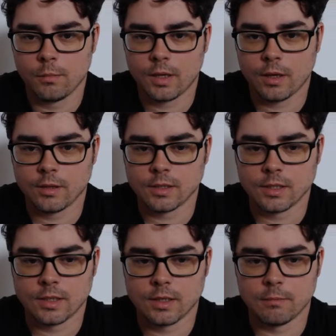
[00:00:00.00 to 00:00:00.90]
Because
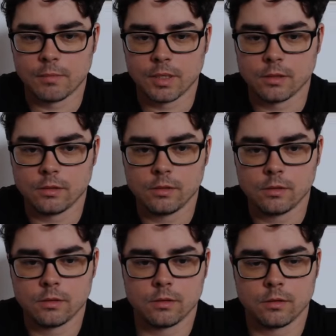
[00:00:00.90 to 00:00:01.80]
it didn't build.
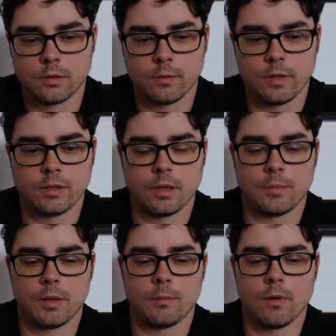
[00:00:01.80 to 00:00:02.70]
So we need to
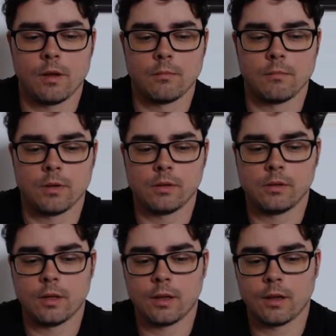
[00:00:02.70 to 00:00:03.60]
npm run
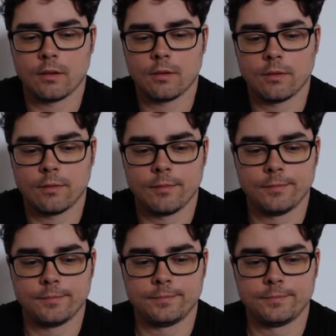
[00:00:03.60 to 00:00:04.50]
build, I guess.
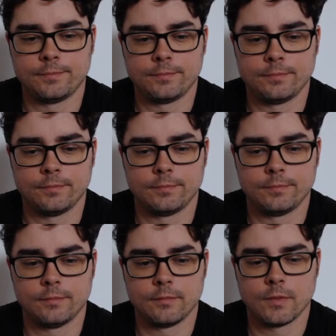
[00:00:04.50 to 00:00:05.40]

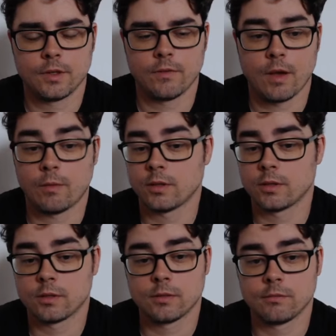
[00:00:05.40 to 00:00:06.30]
See if that
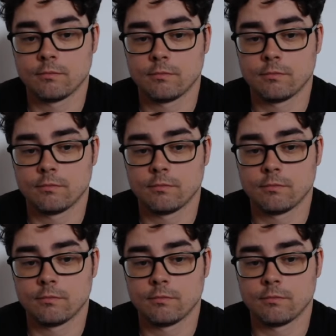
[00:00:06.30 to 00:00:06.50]
works.